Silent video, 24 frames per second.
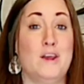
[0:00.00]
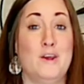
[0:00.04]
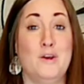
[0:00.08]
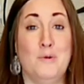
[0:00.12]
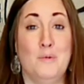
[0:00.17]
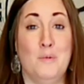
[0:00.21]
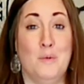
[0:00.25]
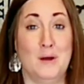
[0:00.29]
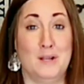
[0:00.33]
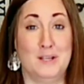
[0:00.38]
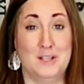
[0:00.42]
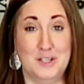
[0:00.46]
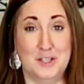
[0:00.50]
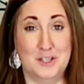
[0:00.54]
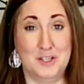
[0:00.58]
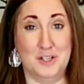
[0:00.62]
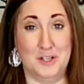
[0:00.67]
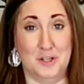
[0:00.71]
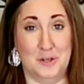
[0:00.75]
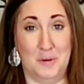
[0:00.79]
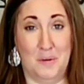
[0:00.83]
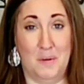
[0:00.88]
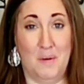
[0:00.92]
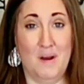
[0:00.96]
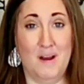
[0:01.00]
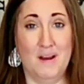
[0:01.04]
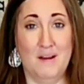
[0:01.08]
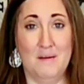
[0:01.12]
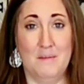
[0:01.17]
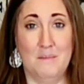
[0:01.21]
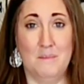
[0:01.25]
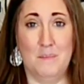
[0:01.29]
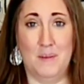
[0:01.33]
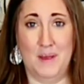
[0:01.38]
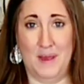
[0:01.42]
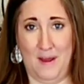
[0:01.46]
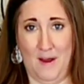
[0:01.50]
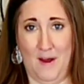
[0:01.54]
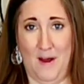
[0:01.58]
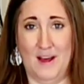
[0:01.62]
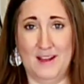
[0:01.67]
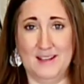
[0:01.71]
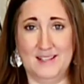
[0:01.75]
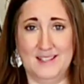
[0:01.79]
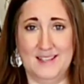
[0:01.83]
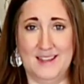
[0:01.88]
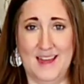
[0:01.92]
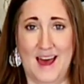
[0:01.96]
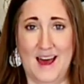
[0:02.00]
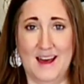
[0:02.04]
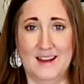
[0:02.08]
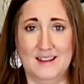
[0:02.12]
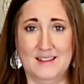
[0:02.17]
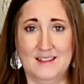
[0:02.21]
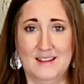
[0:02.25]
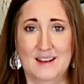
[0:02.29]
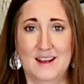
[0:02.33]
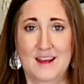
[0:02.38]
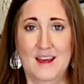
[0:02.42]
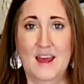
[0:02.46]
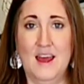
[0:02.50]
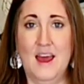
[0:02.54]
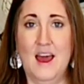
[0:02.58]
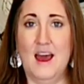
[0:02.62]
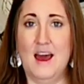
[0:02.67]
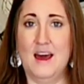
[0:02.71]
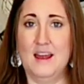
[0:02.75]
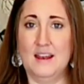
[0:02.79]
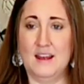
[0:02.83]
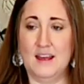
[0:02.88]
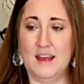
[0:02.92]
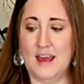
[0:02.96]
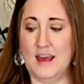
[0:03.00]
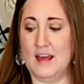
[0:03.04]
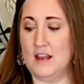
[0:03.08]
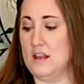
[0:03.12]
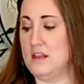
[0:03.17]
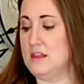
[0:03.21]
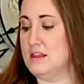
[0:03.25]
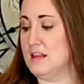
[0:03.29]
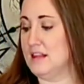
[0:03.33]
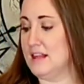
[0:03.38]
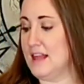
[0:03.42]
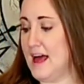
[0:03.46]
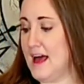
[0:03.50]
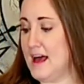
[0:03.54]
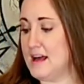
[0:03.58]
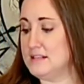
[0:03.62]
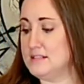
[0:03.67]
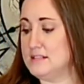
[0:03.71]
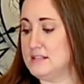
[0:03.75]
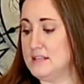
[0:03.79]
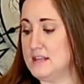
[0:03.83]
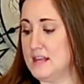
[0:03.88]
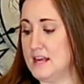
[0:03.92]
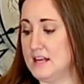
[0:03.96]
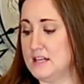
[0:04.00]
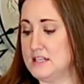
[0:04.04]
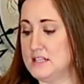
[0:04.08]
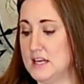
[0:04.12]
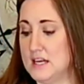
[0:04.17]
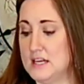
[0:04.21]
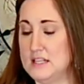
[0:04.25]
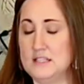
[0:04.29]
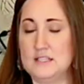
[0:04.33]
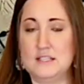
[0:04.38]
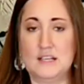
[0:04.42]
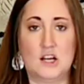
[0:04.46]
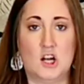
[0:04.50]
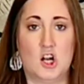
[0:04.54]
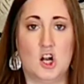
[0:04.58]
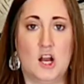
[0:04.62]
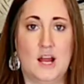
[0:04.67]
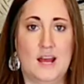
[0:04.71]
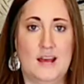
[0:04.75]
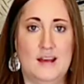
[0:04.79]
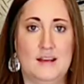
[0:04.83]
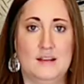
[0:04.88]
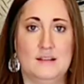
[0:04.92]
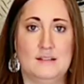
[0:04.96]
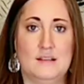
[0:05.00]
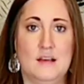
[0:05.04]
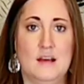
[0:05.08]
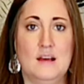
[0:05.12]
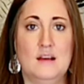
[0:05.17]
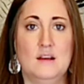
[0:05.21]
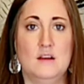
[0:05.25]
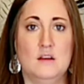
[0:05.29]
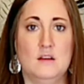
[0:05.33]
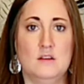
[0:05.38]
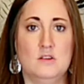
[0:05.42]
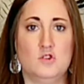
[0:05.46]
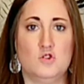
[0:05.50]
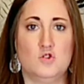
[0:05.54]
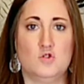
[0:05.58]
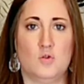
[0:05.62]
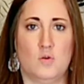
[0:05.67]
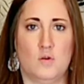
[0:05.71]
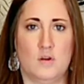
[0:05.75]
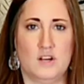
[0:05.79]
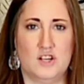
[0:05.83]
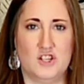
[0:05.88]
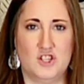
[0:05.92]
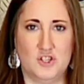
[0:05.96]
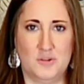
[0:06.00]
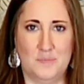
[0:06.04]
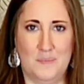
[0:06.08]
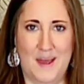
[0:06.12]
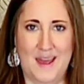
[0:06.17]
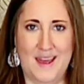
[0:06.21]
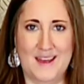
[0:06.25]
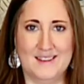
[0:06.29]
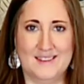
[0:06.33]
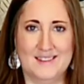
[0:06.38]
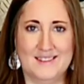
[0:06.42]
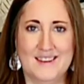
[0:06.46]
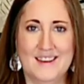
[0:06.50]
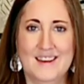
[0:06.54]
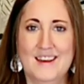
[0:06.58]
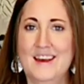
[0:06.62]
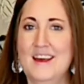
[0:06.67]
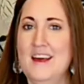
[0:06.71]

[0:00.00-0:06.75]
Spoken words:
you want to do beyond that. And again, the last thing to consider is storage space.